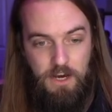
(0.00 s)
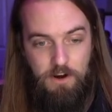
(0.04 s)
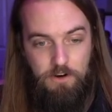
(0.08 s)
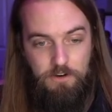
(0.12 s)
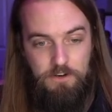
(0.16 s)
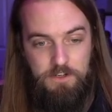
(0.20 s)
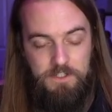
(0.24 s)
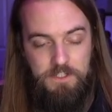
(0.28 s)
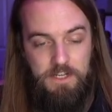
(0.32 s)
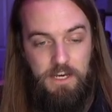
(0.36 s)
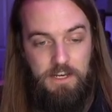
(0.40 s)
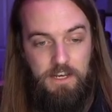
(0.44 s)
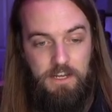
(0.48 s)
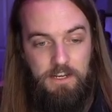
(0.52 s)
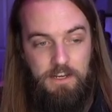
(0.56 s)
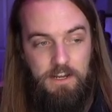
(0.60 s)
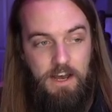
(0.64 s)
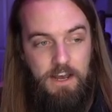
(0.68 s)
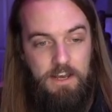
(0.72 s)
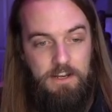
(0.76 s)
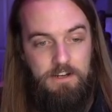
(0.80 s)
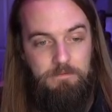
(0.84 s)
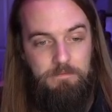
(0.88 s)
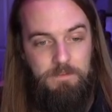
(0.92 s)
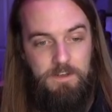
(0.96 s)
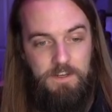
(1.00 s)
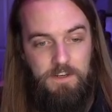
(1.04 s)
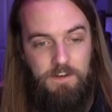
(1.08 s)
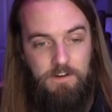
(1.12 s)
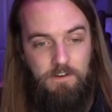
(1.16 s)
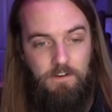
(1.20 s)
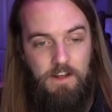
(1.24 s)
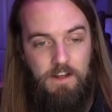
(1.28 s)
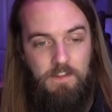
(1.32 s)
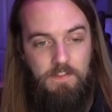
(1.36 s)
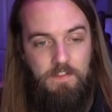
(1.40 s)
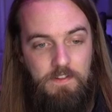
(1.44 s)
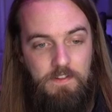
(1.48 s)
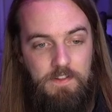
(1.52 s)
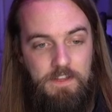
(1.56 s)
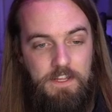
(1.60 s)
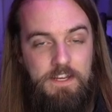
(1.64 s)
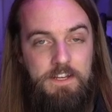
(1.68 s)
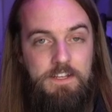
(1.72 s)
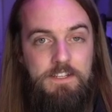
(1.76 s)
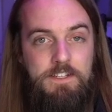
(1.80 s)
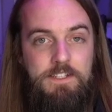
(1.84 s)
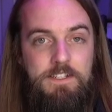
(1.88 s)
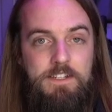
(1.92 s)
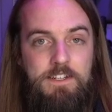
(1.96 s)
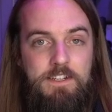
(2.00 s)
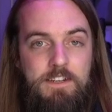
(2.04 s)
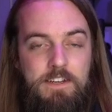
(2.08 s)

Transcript: our second item here the list.